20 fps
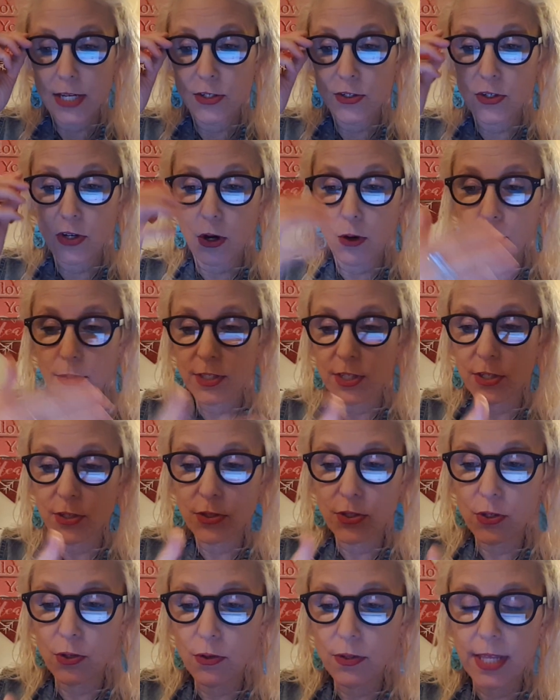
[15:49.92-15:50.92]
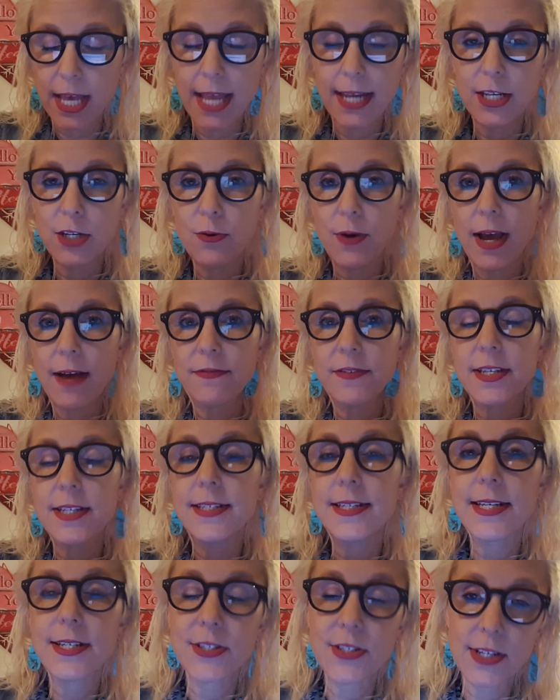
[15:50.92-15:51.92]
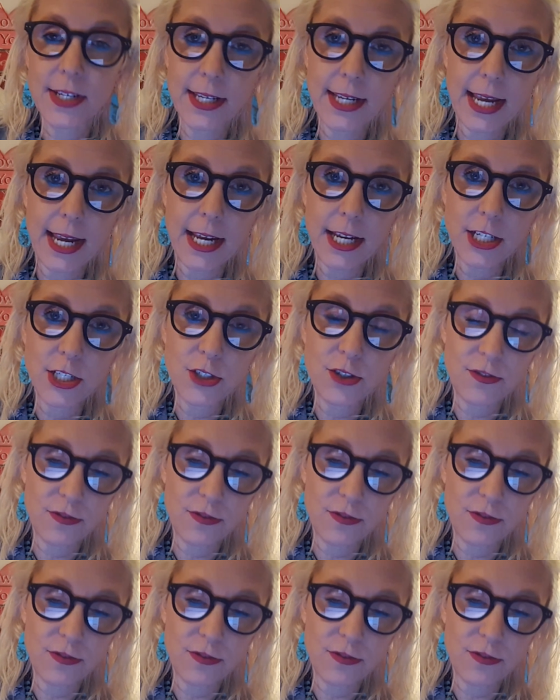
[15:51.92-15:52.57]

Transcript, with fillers: So to do that, you have to disengage